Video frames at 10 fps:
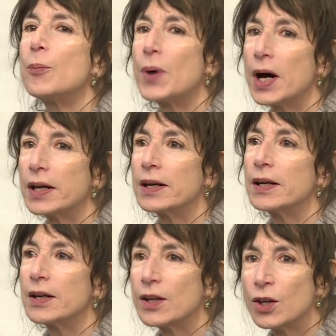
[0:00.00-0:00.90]
but
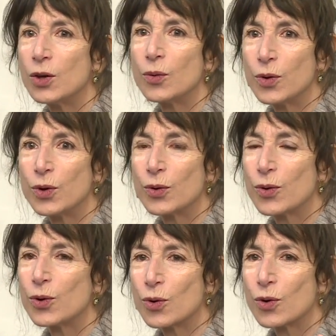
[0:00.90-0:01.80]

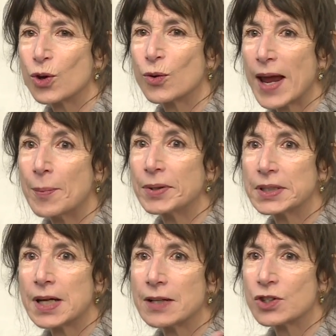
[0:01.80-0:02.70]
you're able
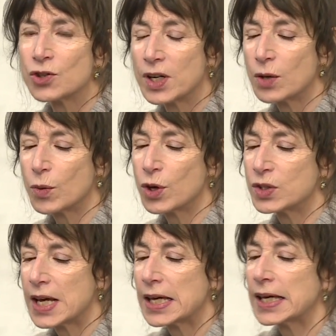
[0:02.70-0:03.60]
to concentrate on what you're
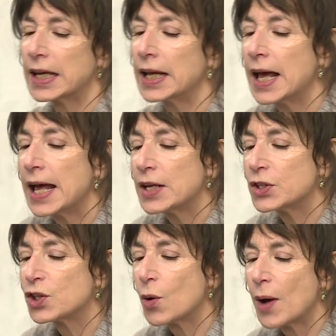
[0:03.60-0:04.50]
taking in.
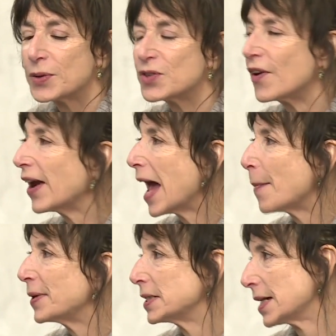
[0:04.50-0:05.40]
So I was very
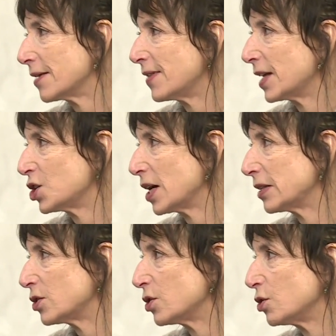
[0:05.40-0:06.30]
happy to have that
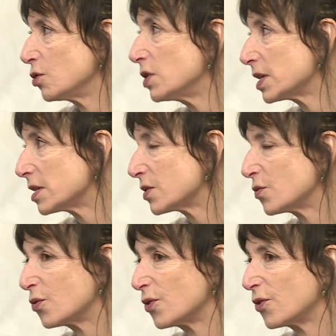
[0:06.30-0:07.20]
chance to do this
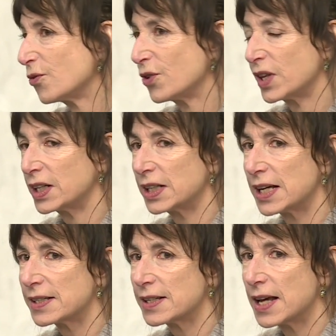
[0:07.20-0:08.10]
for the
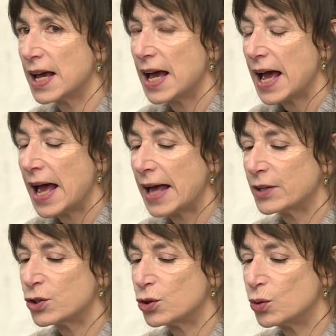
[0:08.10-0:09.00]
class,
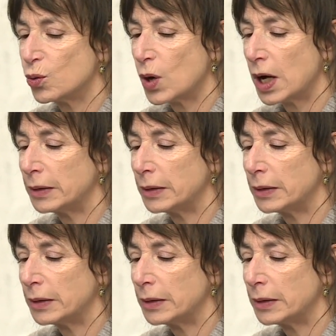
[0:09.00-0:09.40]
and to